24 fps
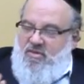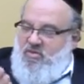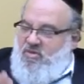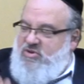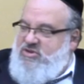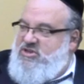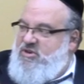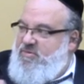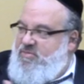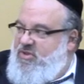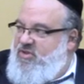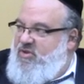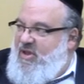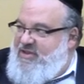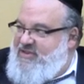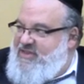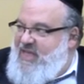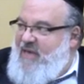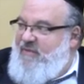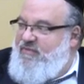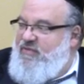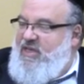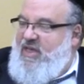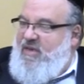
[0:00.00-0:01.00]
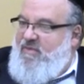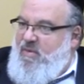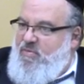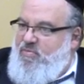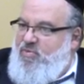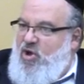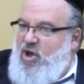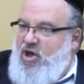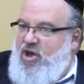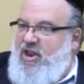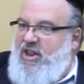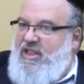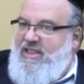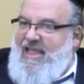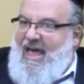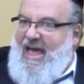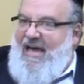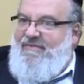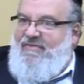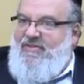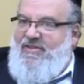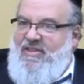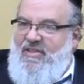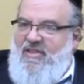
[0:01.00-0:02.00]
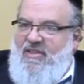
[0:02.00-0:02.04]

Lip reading: Once the Stipel gave a bracha to David,